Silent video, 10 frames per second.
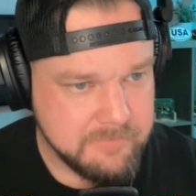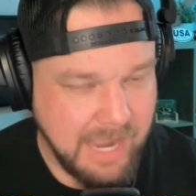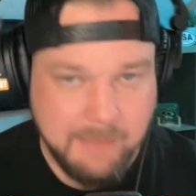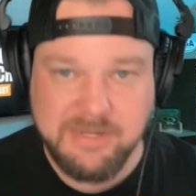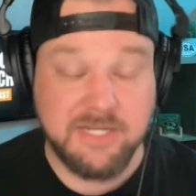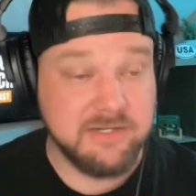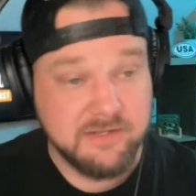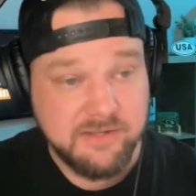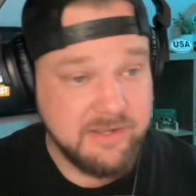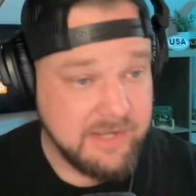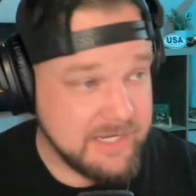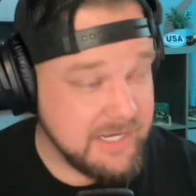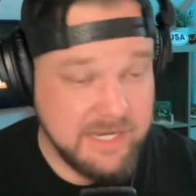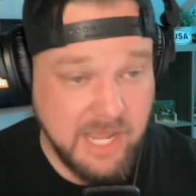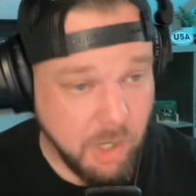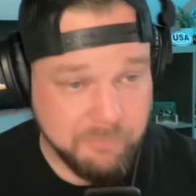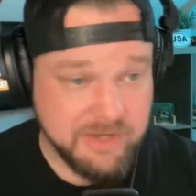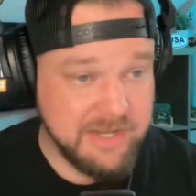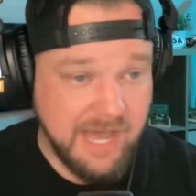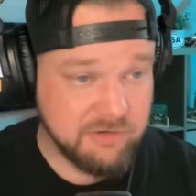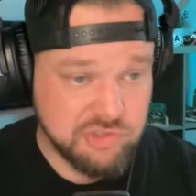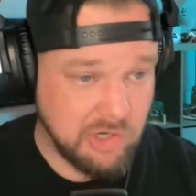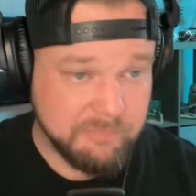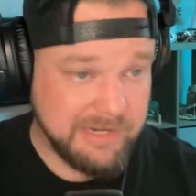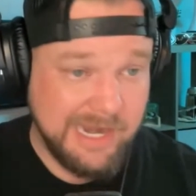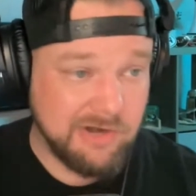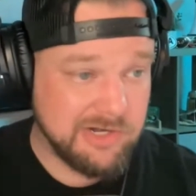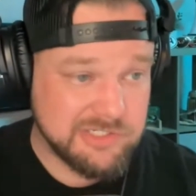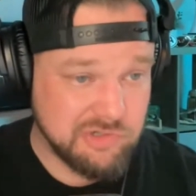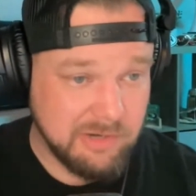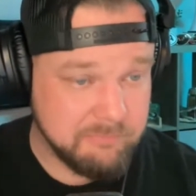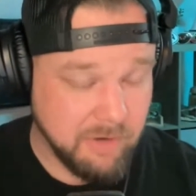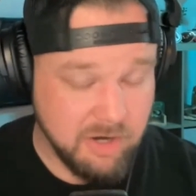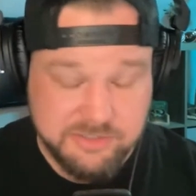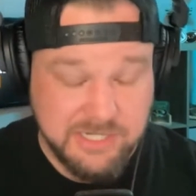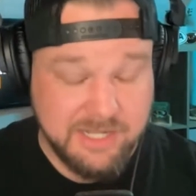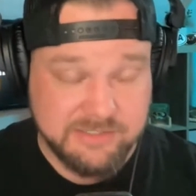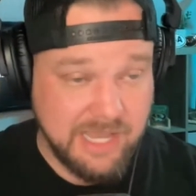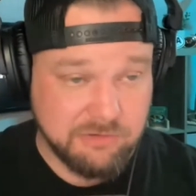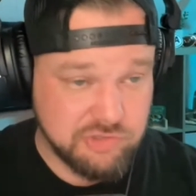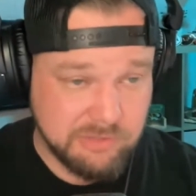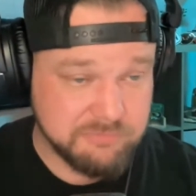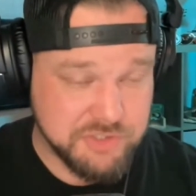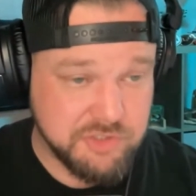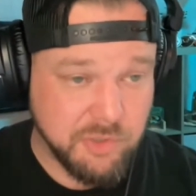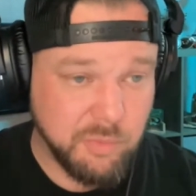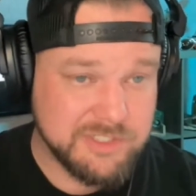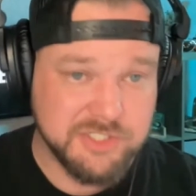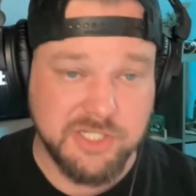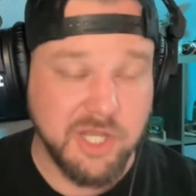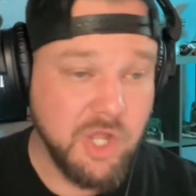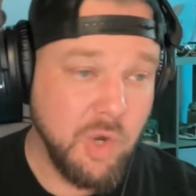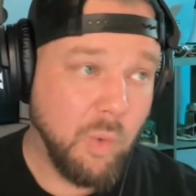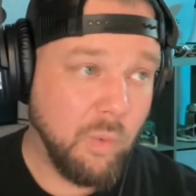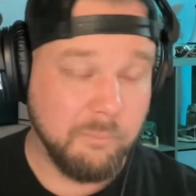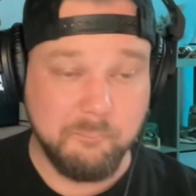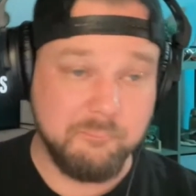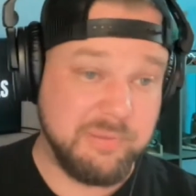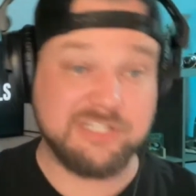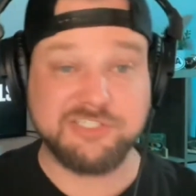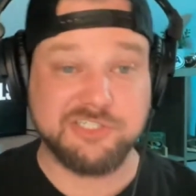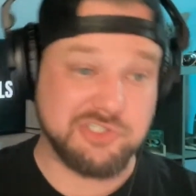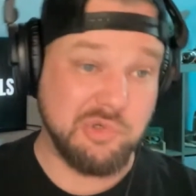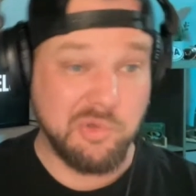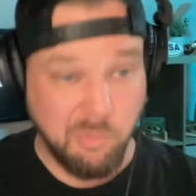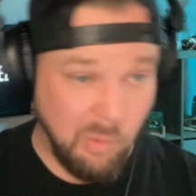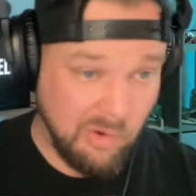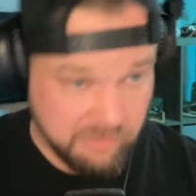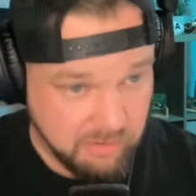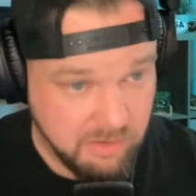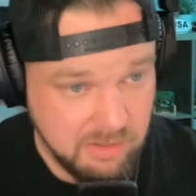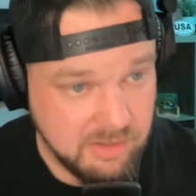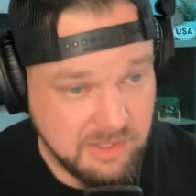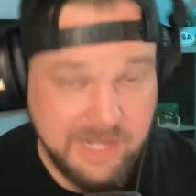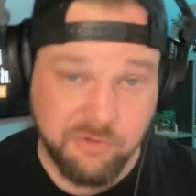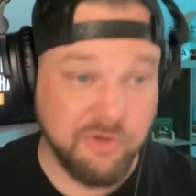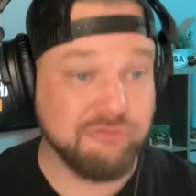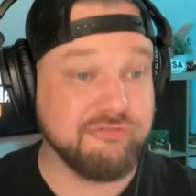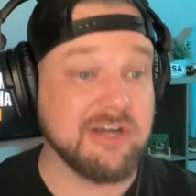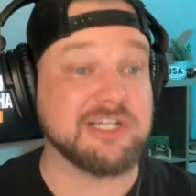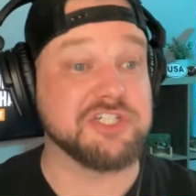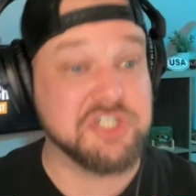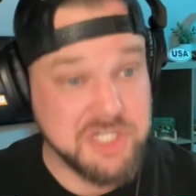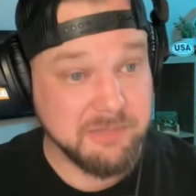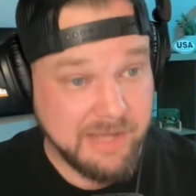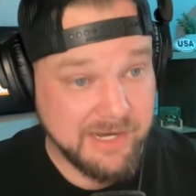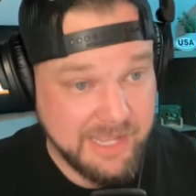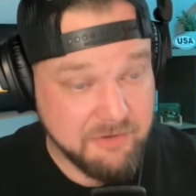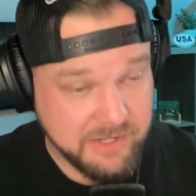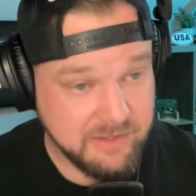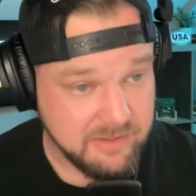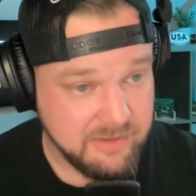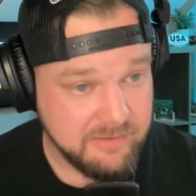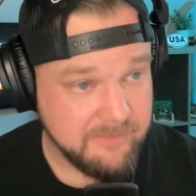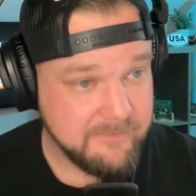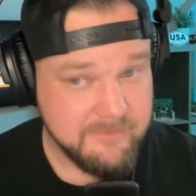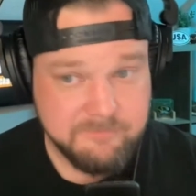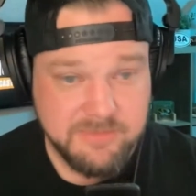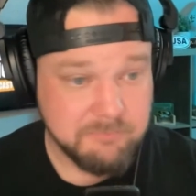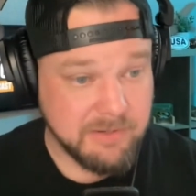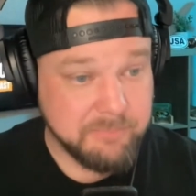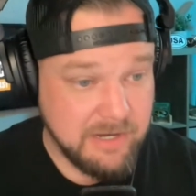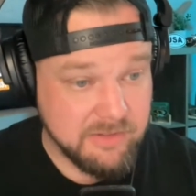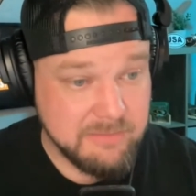I mean, it didn't help that Donald Trump and Eric Trump, or Donald Trump Jr., went to the business school at Wharton. They don't know fucking shit about accounting. But apparently